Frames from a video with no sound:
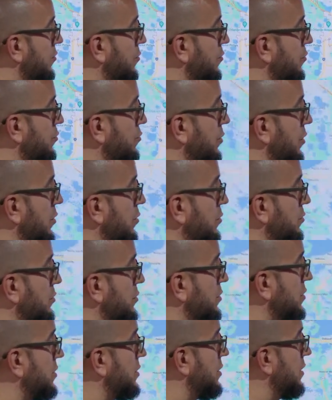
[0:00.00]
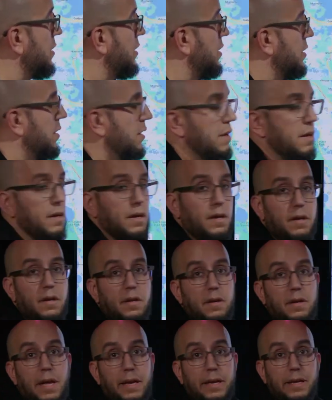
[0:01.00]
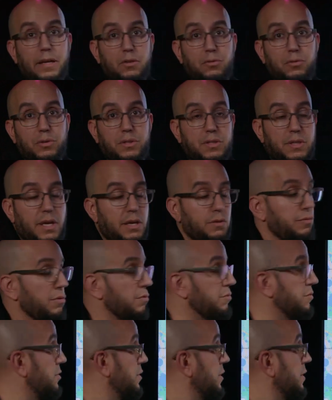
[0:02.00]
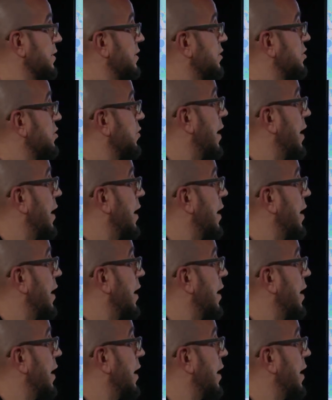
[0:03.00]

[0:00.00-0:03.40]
roads, not including state roads. So